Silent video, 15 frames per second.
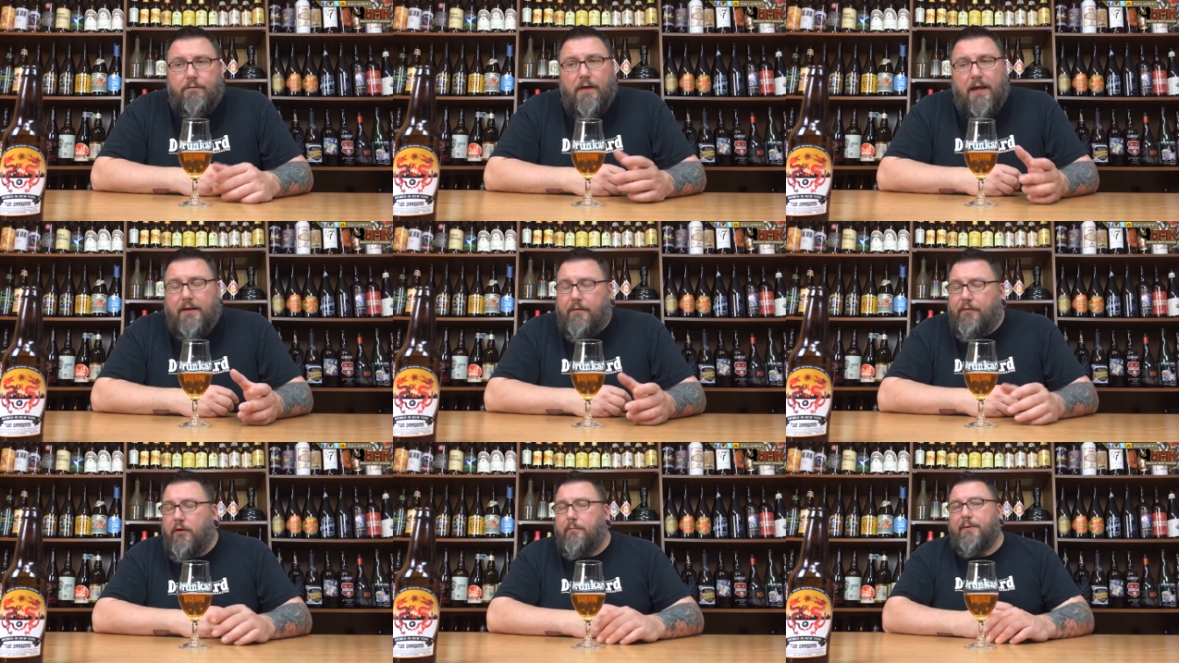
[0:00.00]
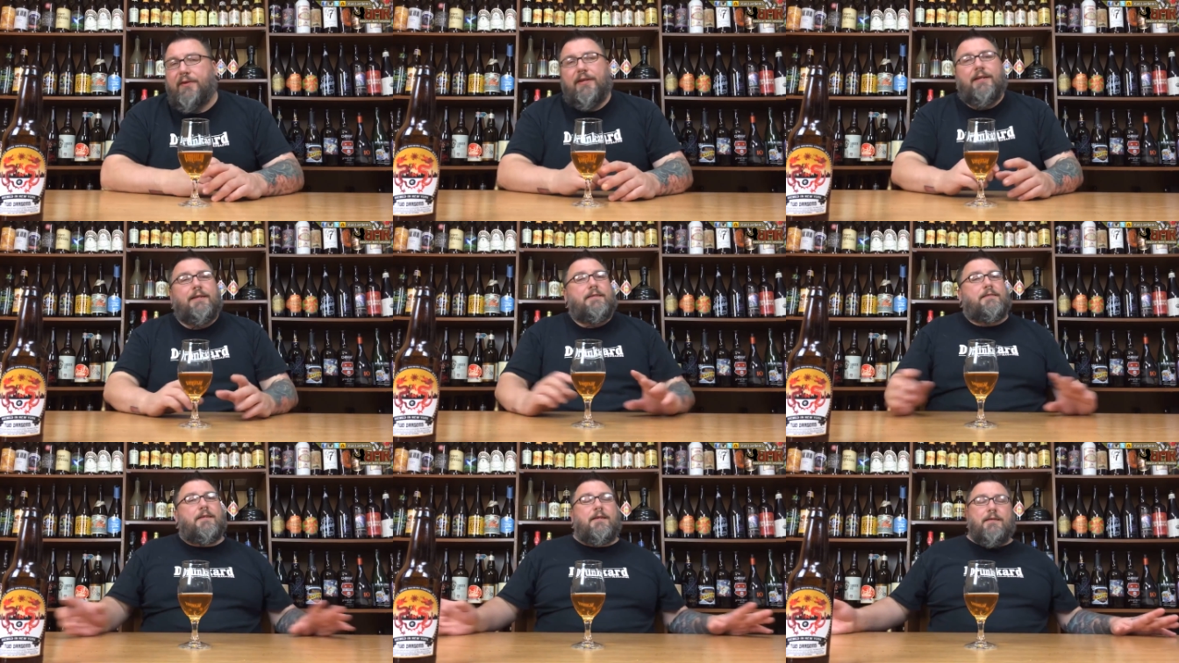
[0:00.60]
Value availability.
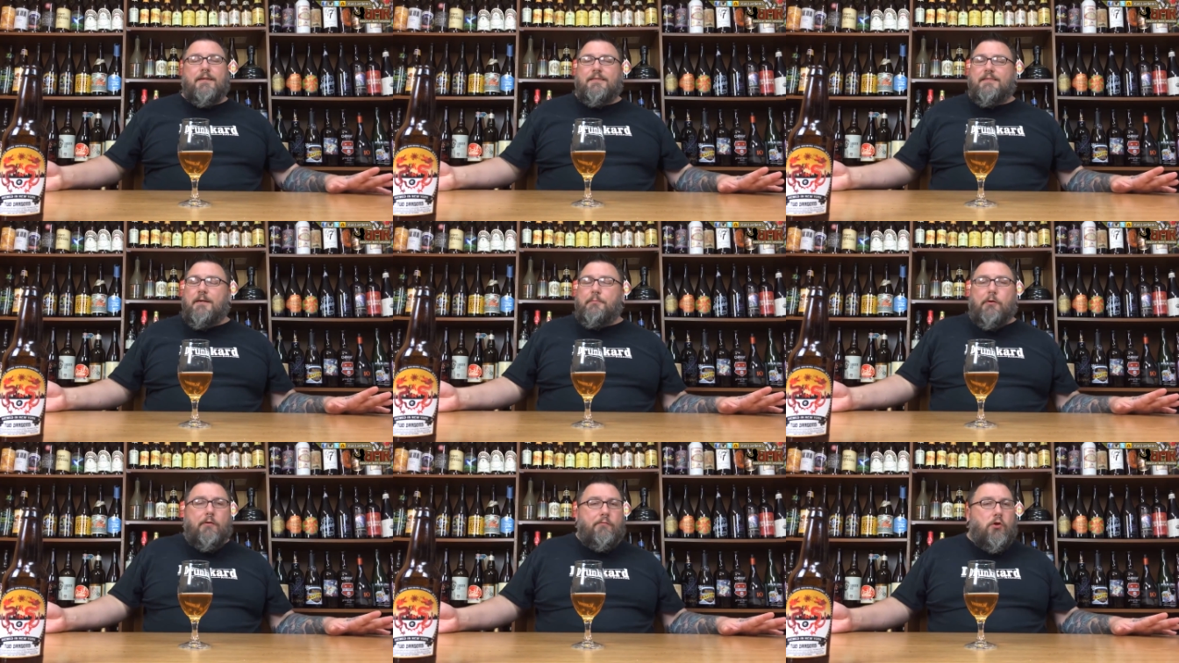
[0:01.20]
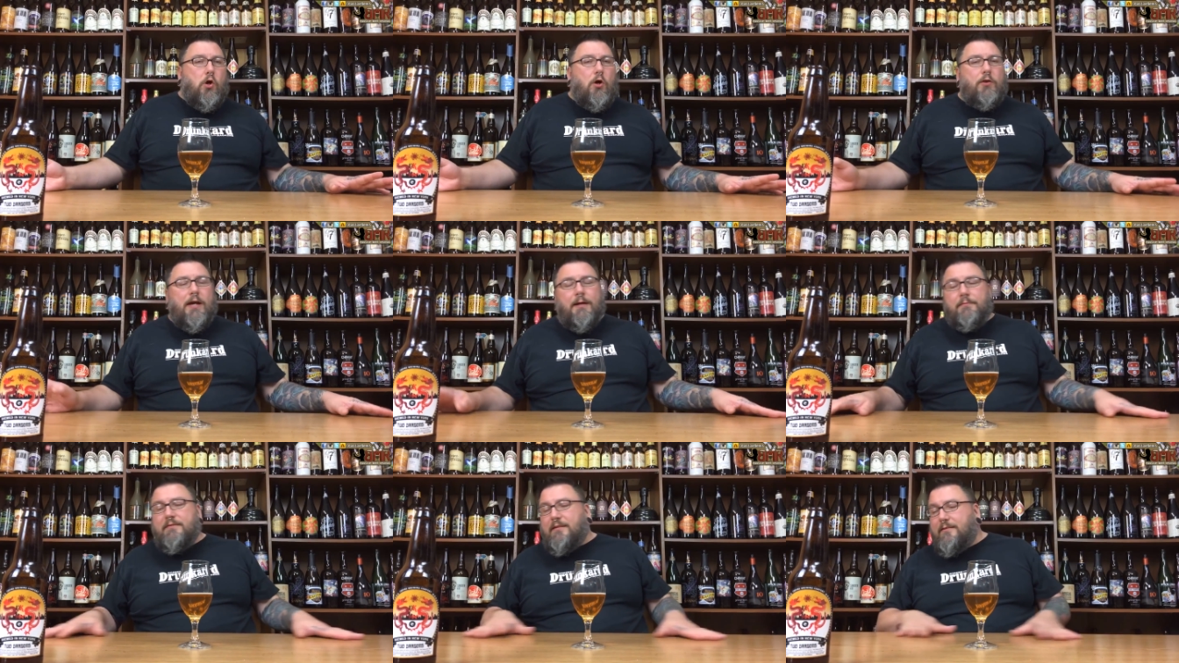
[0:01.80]
Like I said, I'm going to skip over all
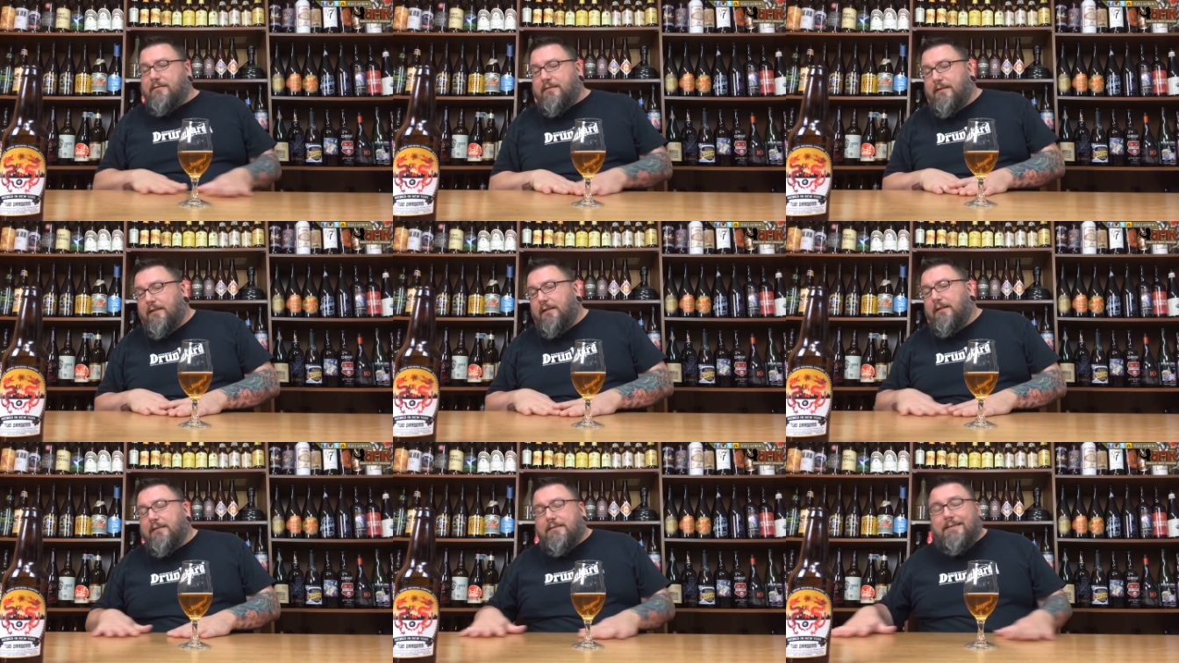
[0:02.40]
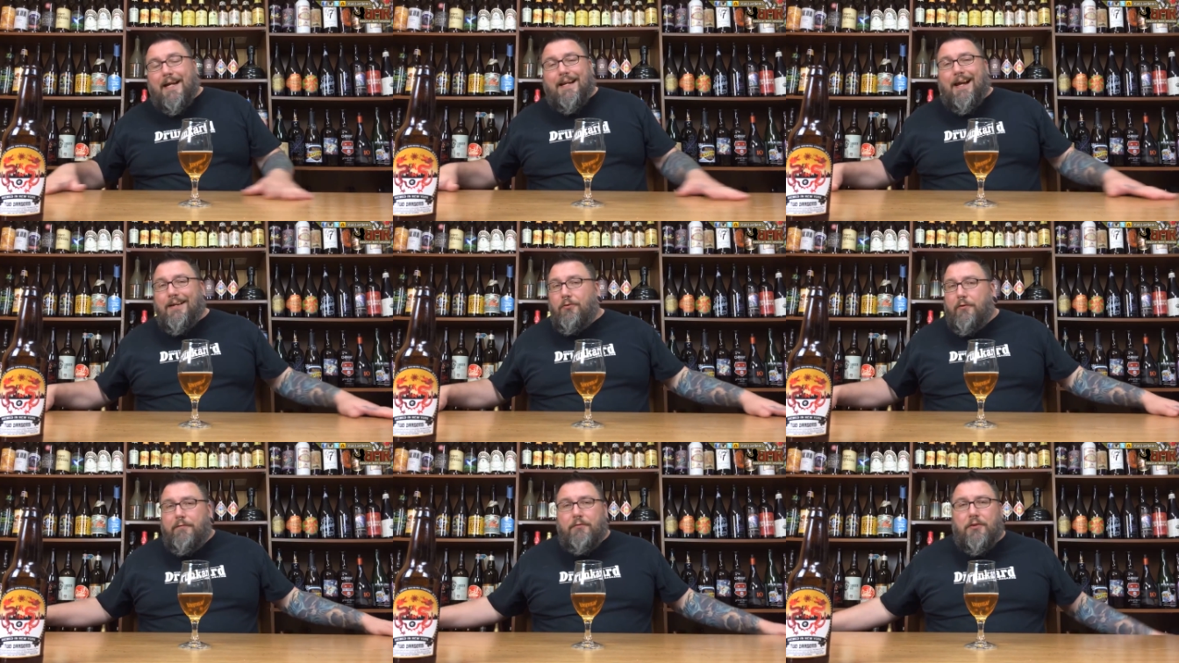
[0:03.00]
that since it's not, I
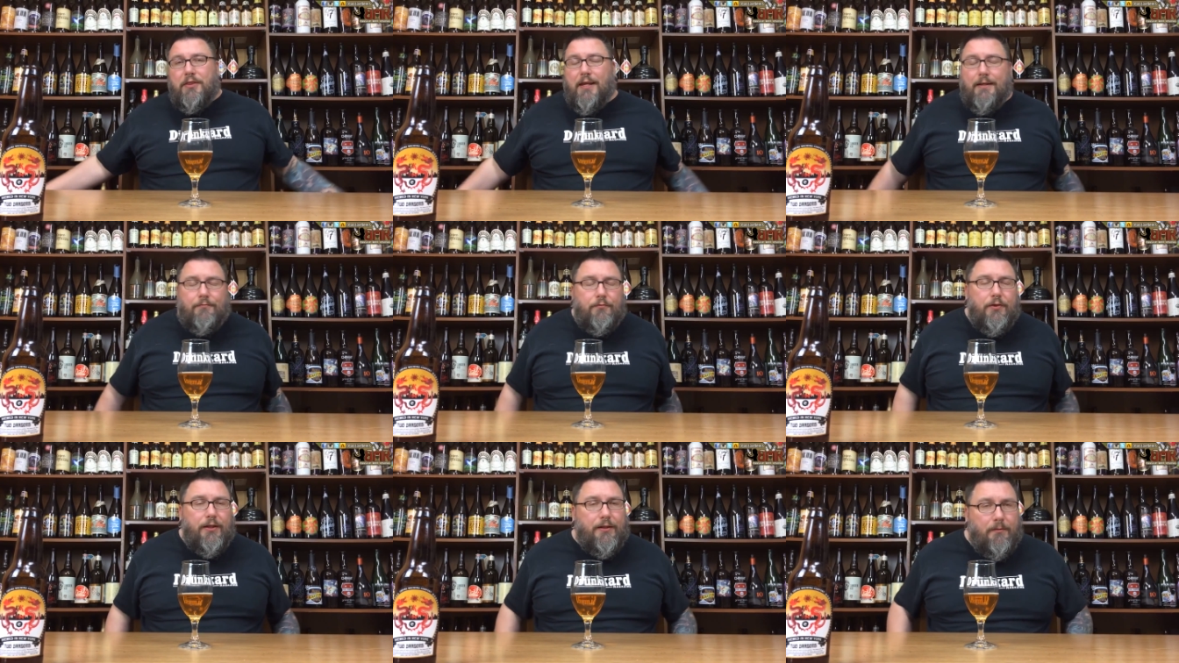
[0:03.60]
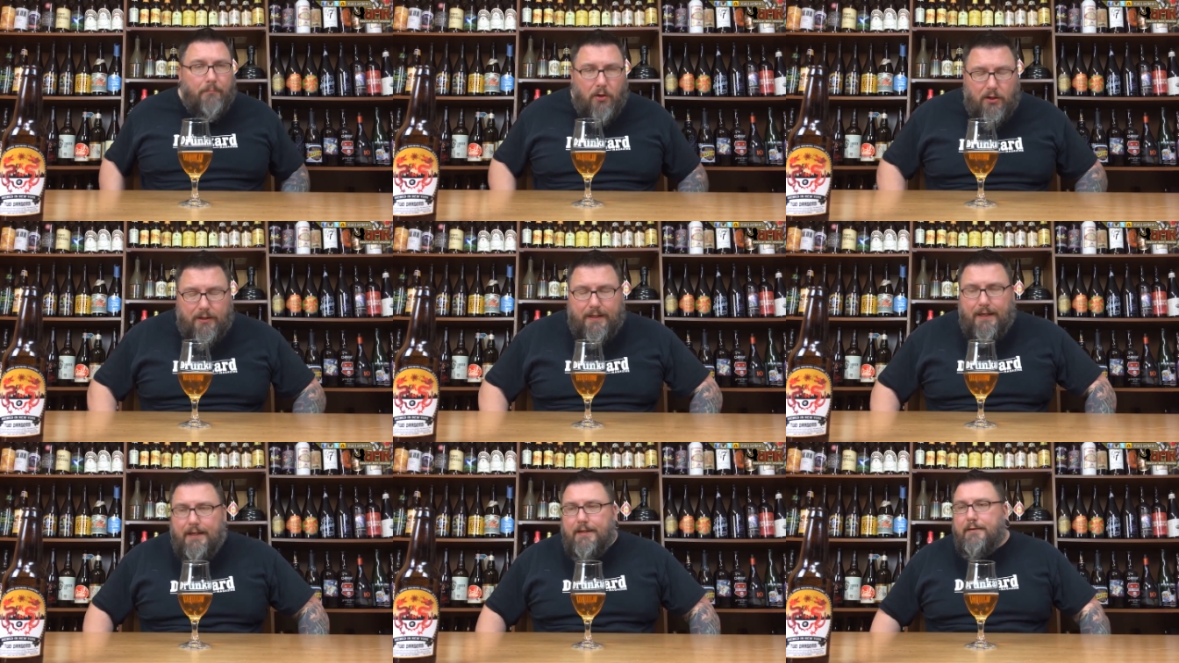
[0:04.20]
don't even think it's really to
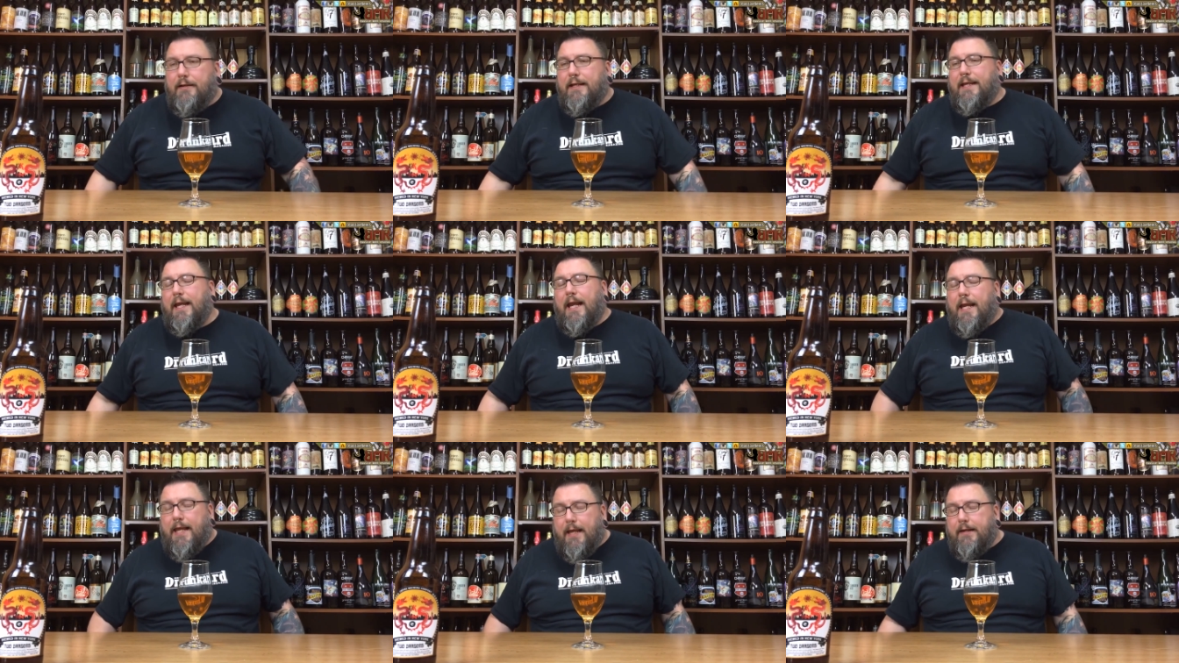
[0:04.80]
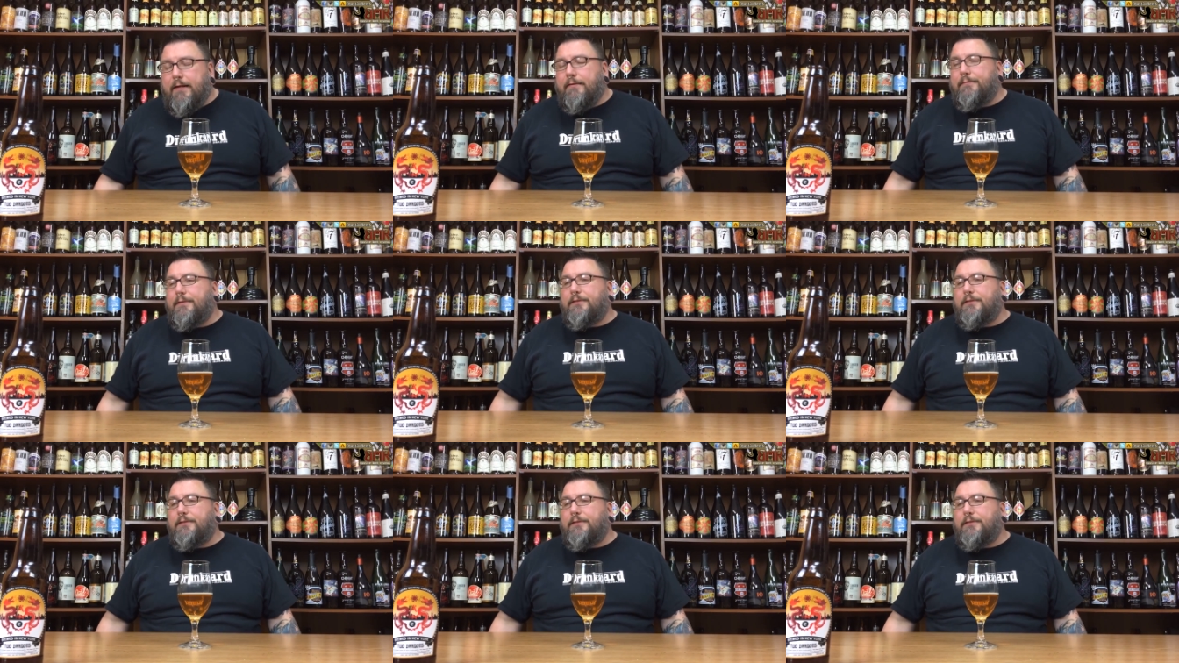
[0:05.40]
market and I can't get it.